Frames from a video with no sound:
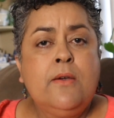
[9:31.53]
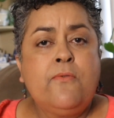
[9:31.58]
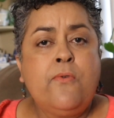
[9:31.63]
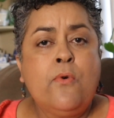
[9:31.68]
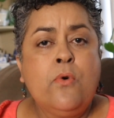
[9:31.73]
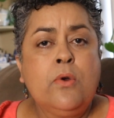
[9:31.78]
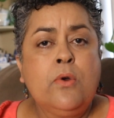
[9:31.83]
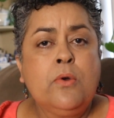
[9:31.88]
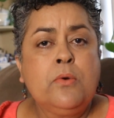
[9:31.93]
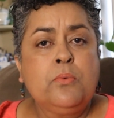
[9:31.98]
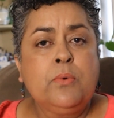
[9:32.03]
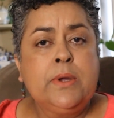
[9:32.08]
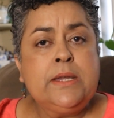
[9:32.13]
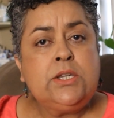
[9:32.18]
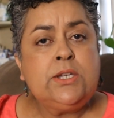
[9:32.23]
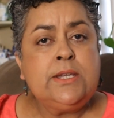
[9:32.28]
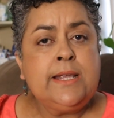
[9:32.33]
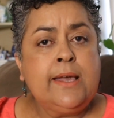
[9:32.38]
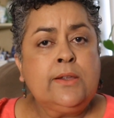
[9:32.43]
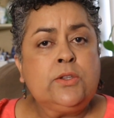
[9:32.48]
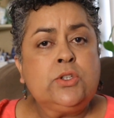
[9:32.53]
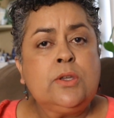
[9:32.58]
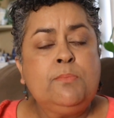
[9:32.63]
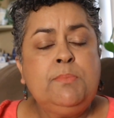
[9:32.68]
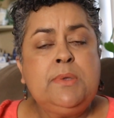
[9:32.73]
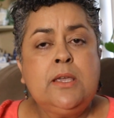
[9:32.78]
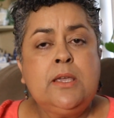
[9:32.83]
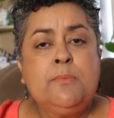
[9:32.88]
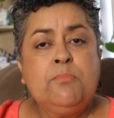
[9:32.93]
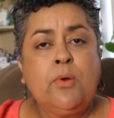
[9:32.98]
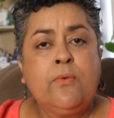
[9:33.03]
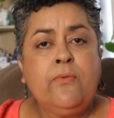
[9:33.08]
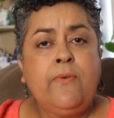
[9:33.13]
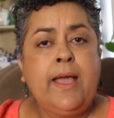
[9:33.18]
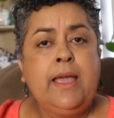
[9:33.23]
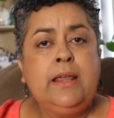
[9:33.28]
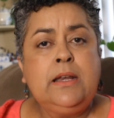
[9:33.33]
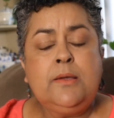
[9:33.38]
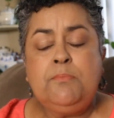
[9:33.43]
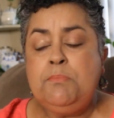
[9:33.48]
for reaching out to me and
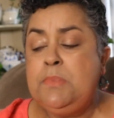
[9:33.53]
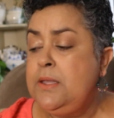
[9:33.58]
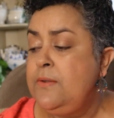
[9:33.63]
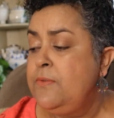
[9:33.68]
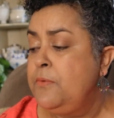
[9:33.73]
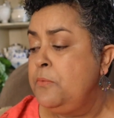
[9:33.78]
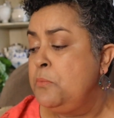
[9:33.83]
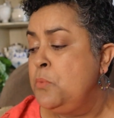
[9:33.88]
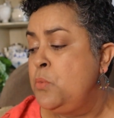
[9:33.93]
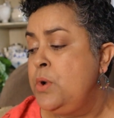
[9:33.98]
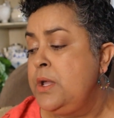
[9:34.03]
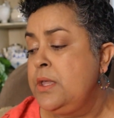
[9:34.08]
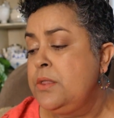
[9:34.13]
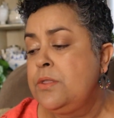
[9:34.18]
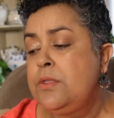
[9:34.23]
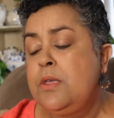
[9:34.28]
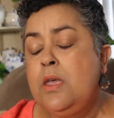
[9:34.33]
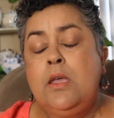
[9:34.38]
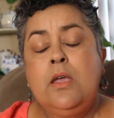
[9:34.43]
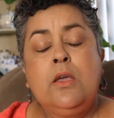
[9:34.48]
providing me with